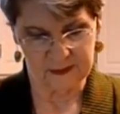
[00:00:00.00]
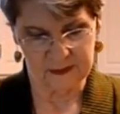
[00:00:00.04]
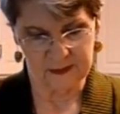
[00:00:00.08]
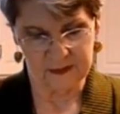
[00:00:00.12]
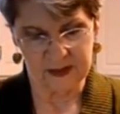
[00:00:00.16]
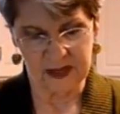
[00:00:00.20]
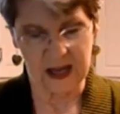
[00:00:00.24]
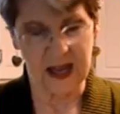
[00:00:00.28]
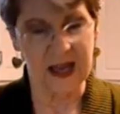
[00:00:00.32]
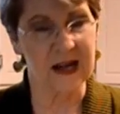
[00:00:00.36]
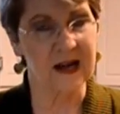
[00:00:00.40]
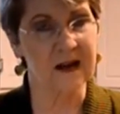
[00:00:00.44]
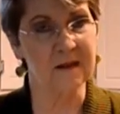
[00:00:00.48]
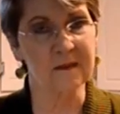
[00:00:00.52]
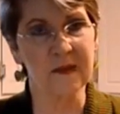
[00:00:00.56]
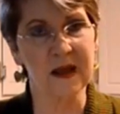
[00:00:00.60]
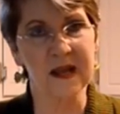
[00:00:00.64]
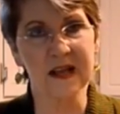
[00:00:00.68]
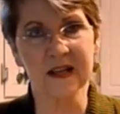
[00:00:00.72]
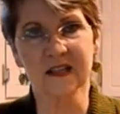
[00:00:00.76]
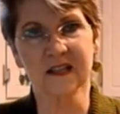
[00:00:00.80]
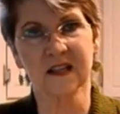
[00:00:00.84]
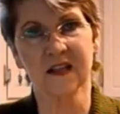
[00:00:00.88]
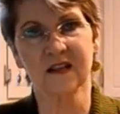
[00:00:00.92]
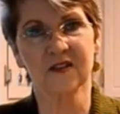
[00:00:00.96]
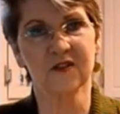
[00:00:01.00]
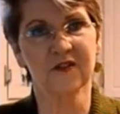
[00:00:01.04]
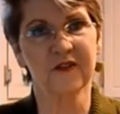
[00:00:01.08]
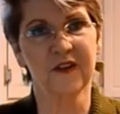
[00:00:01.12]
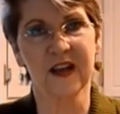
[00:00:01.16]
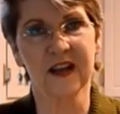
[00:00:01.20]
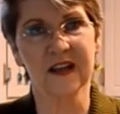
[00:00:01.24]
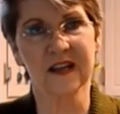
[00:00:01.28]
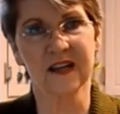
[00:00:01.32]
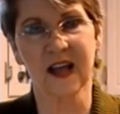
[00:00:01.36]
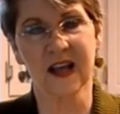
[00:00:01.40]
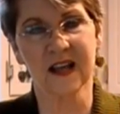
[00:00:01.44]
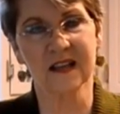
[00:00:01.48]
And it makes such
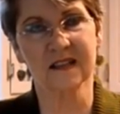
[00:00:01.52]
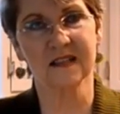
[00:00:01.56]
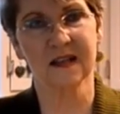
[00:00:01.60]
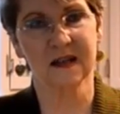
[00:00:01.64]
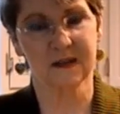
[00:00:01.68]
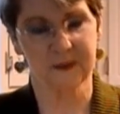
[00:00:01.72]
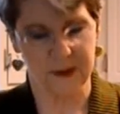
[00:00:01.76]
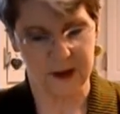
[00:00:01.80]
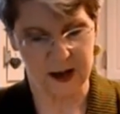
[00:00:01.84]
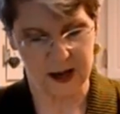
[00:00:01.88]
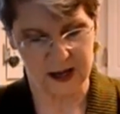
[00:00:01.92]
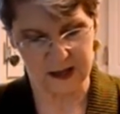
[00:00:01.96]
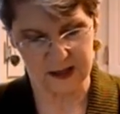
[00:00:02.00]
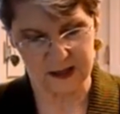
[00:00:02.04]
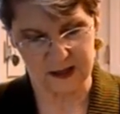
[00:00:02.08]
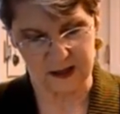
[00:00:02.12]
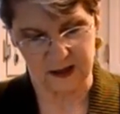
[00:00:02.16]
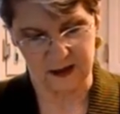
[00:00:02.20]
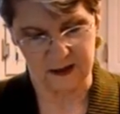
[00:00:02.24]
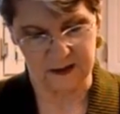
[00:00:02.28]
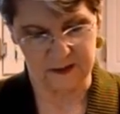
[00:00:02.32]
fantastic pasta.